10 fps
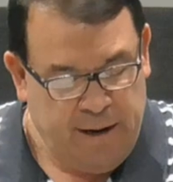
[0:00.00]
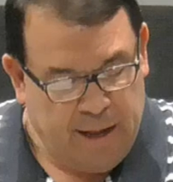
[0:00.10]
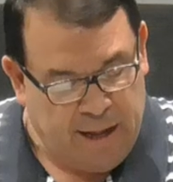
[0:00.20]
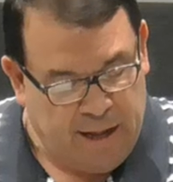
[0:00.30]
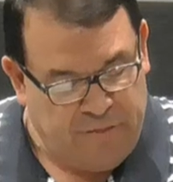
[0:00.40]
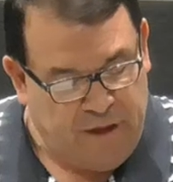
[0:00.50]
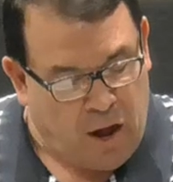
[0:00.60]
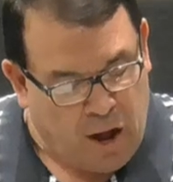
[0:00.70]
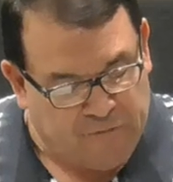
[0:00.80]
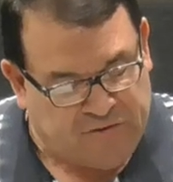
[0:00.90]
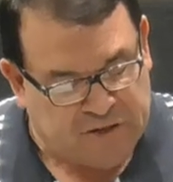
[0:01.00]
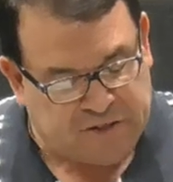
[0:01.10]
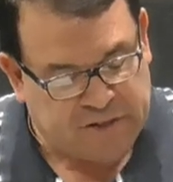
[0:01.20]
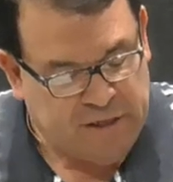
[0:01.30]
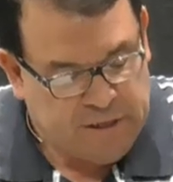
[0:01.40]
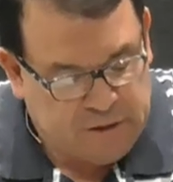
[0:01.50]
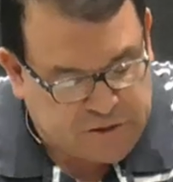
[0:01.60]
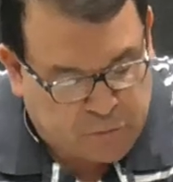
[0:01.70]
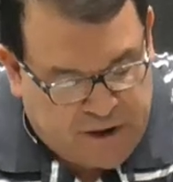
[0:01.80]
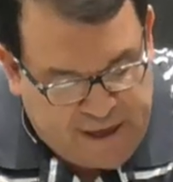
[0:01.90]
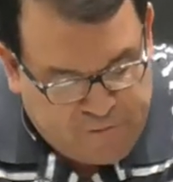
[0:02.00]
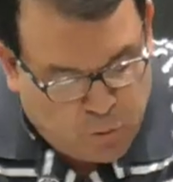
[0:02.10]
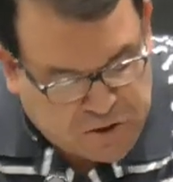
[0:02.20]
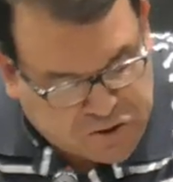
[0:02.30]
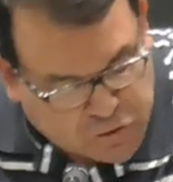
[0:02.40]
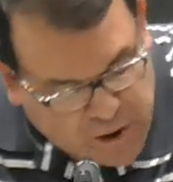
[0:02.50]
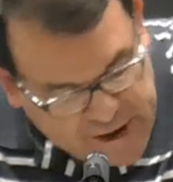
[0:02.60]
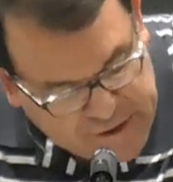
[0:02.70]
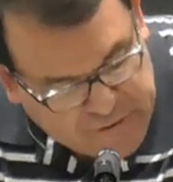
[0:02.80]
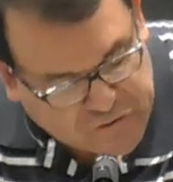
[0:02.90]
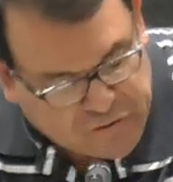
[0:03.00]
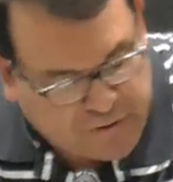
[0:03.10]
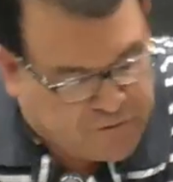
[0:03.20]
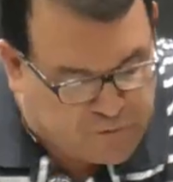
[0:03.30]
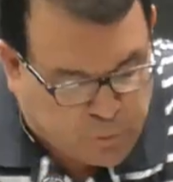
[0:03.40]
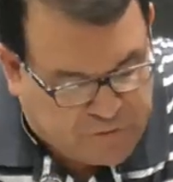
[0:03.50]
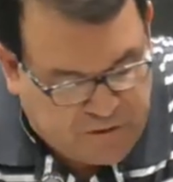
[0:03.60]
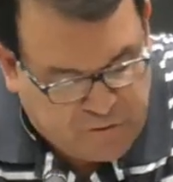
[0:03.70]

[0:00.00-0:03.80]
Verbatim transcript: the office. So David restrained his servants with these